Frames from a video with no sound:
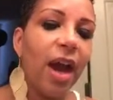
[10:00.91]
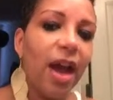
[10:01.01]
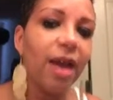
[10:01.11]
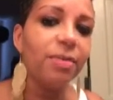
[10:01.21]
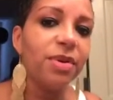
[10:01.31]

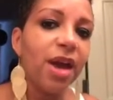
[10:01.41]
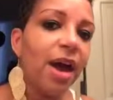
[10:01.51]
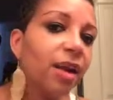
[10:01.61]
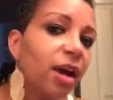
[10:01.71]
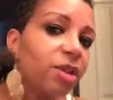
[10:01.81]
I am
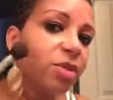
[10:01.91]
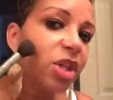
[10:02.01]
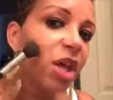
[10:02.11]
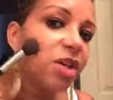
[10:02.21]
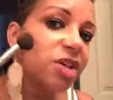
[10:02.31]
not a
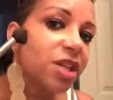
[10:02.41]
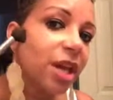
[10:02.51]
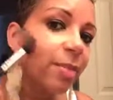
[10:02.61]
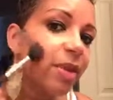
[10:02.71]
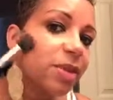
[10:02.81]
cosmetologist.
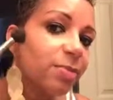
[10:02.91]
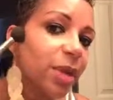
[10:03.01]
I am a